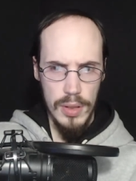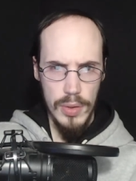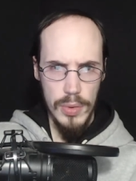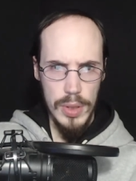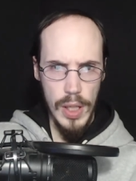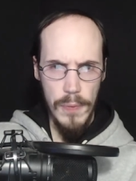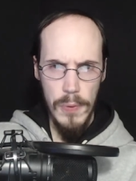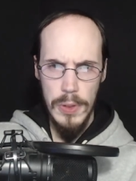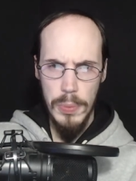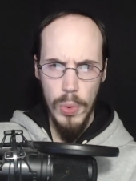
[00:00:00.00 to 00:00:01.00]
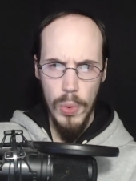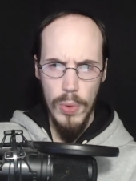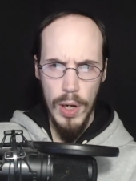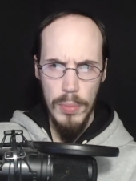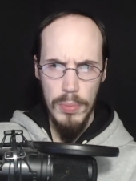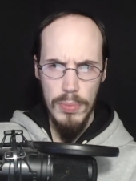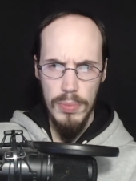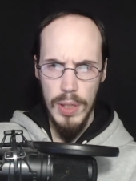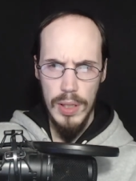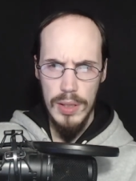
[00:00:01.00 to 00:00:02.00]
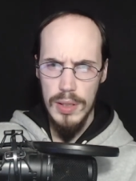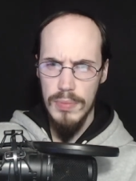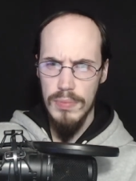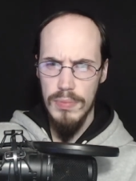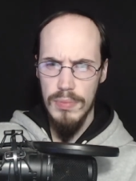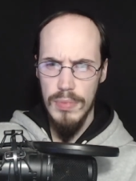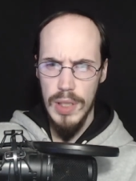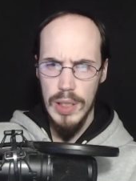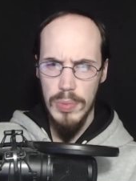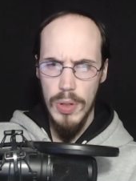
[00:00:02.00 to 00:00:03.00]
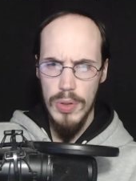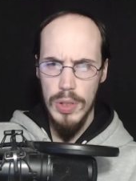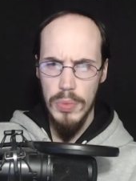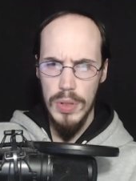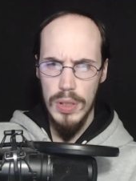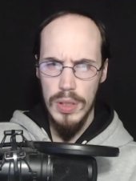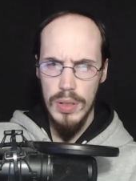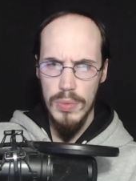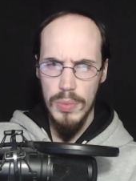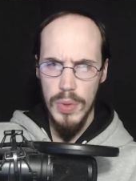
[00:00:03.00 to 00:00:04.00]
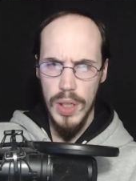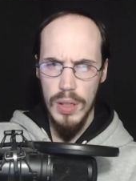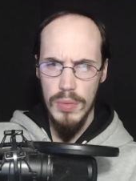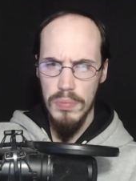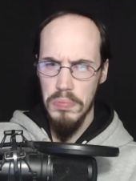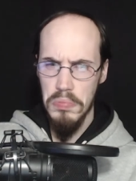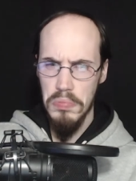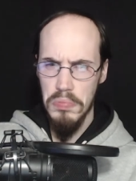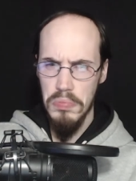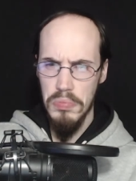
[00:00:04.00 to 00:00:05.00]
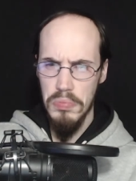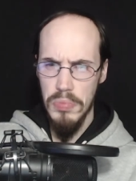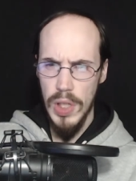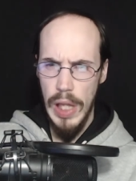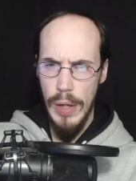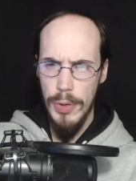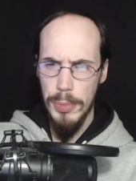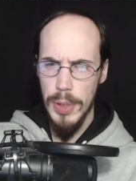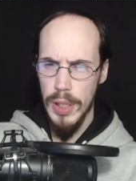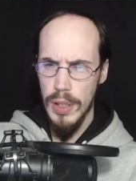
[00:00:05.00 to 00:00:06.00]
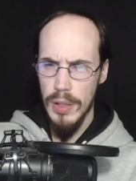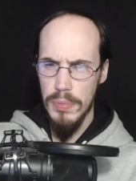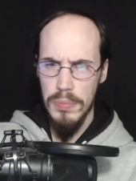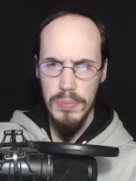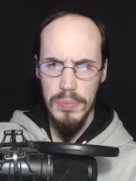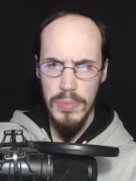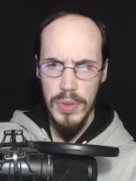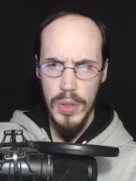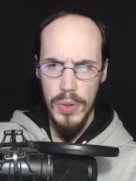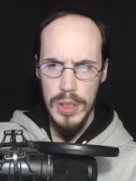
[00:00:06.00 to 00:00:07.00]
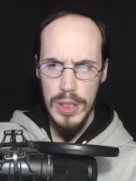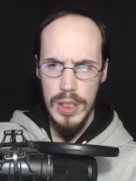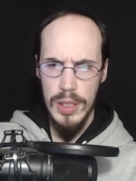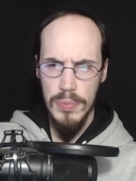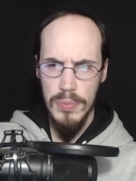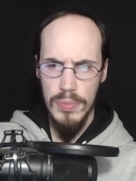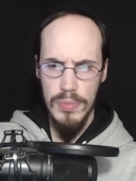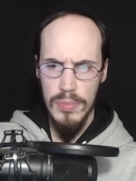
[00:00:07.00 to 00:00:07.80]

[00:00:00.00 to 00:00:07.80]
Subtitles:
So Steph was a program, and its explosion was what allowed him to go in the system.